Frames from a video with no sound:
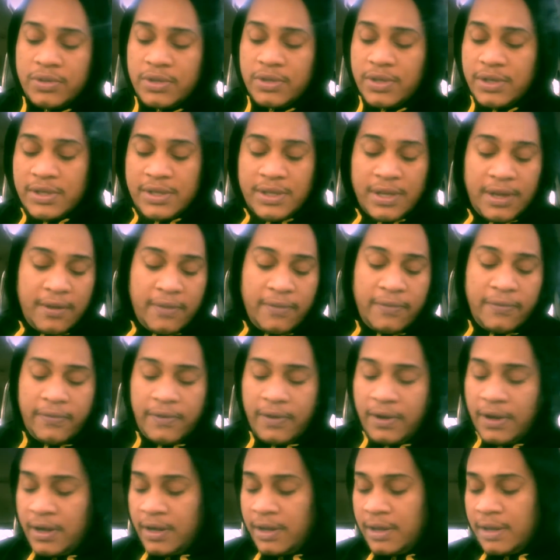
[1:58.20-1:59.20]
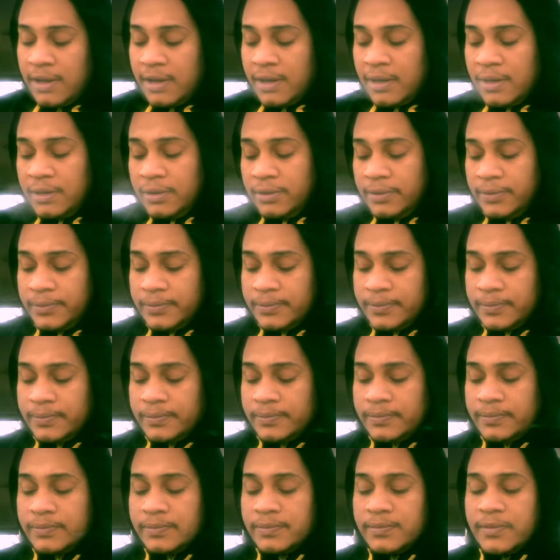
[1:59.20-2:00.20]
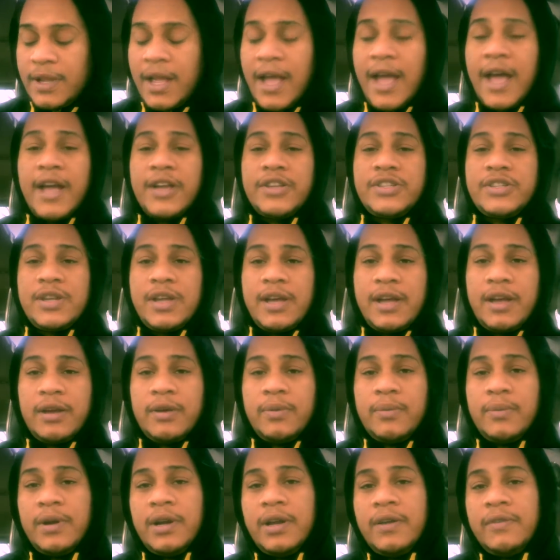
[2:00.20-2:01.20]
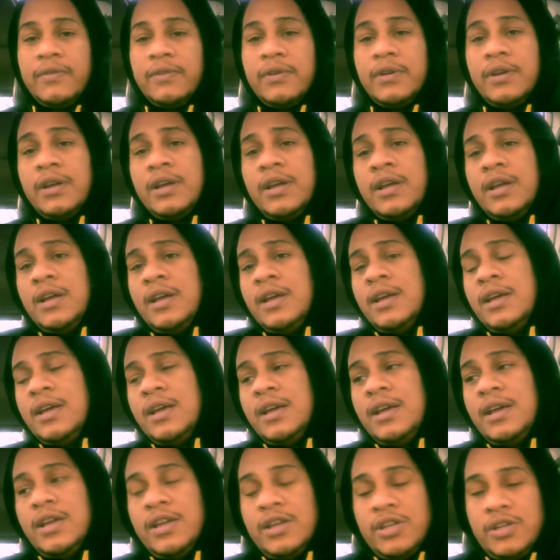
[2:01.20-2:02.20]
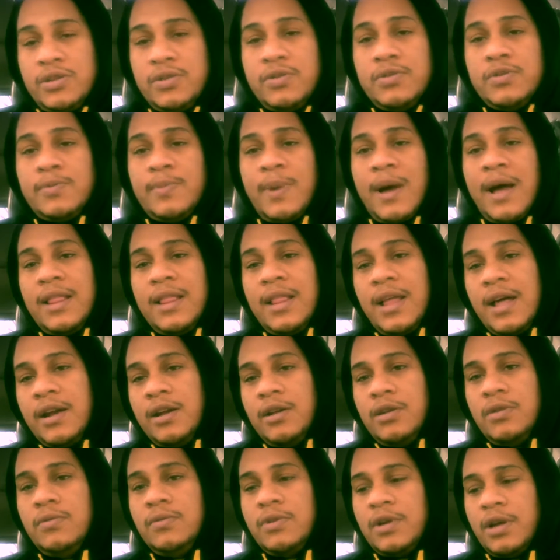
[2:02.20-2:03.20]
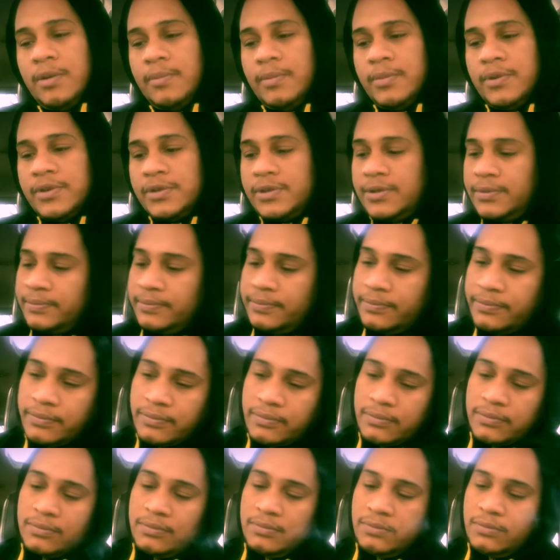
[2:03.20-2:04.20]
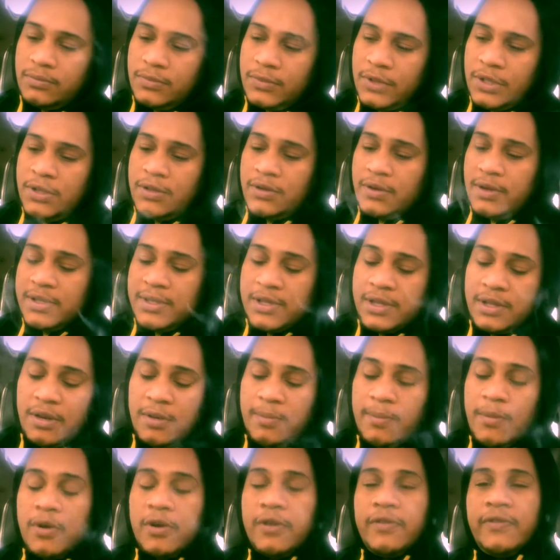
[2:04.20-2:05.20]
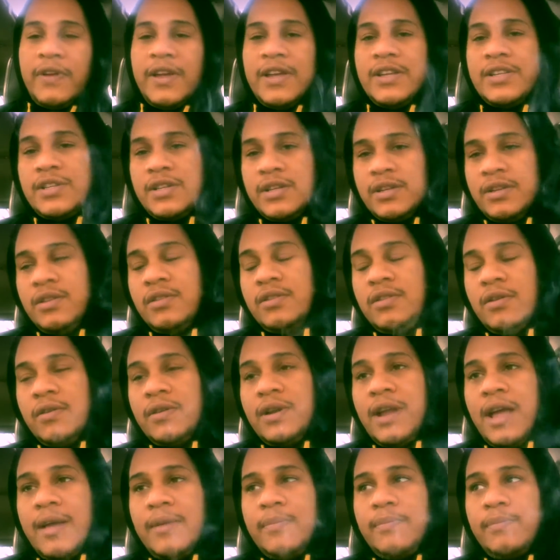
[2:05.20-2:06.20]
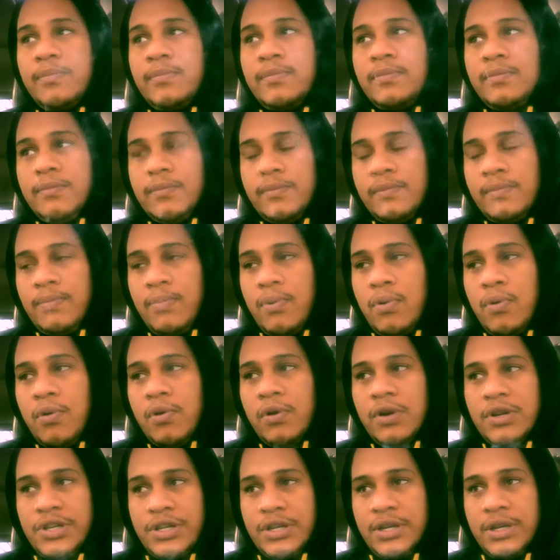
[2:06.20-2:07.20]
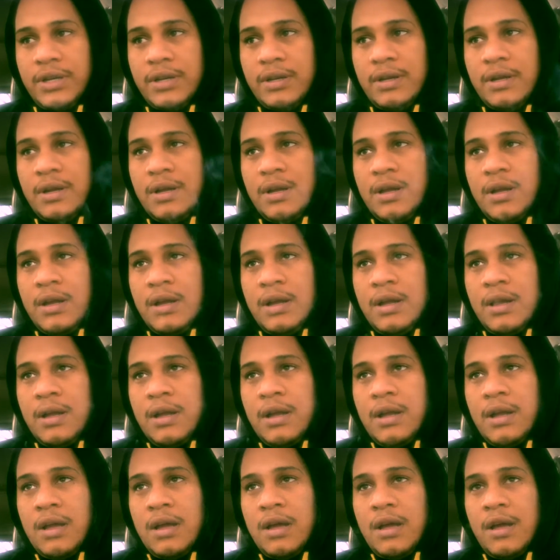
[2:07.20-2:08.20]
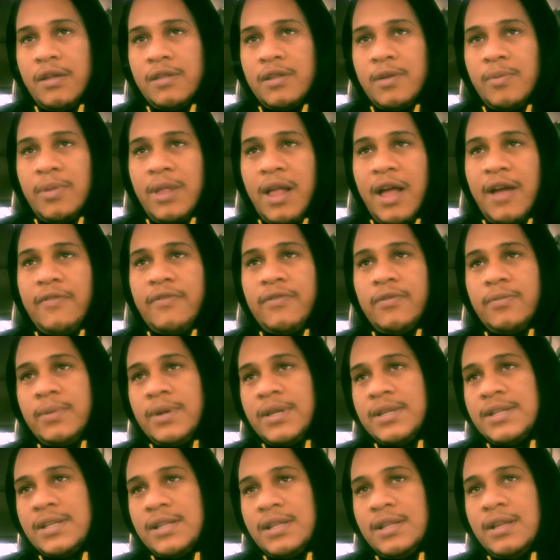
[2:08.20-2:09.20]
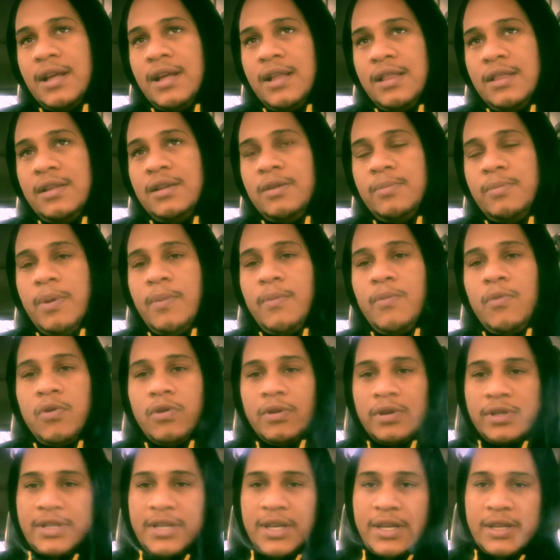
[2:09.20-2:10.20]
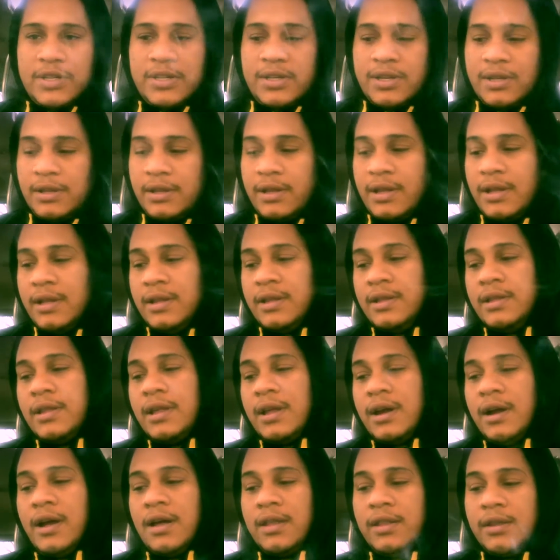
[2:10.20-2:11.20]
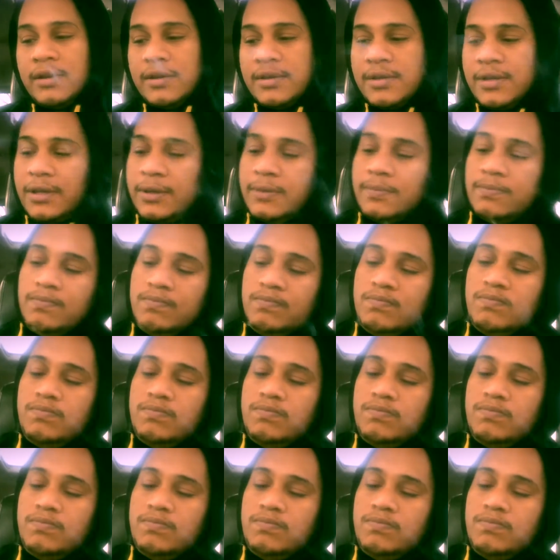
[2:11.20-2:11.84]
yourself, hashtag or whatever, is used lot of newcomers. So it's a little motivation, you know, that portion of the platform gets a little bit more attention than others.